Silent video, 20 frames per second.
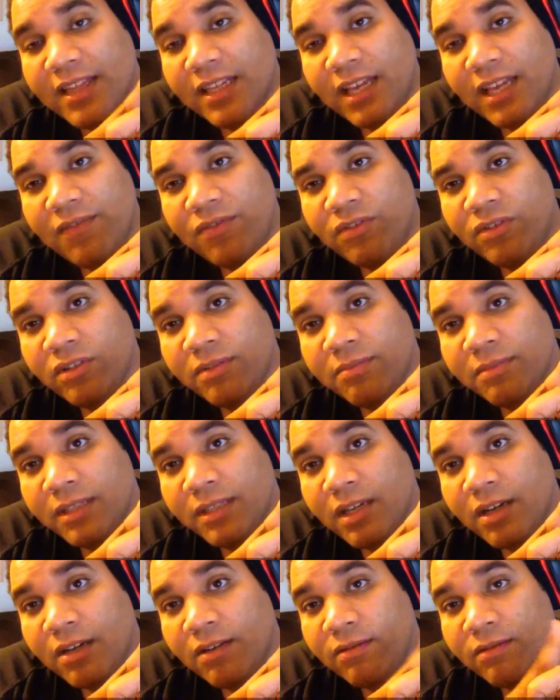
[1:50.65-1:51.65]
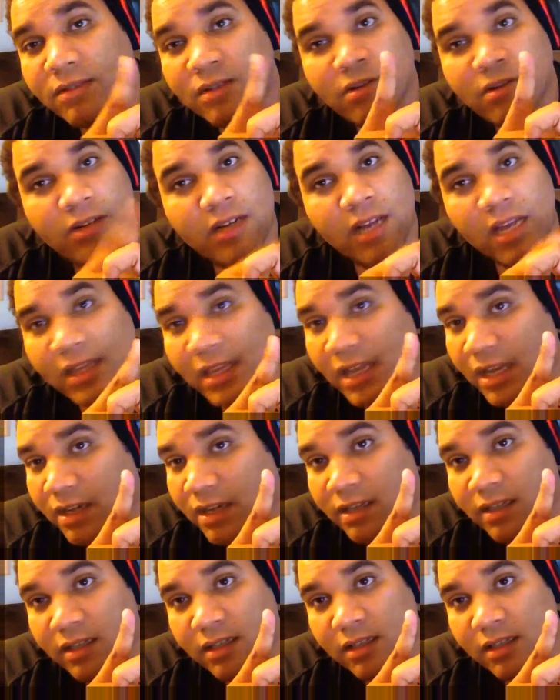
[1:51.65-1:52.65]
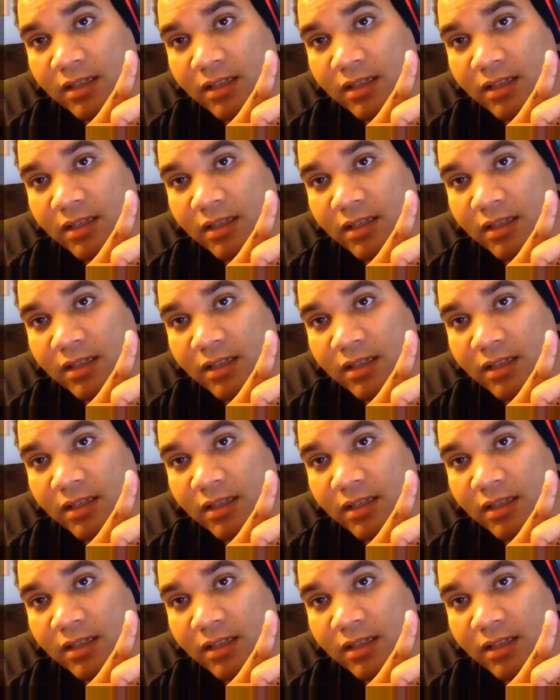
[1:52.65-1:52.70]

the levels themselves are not that good.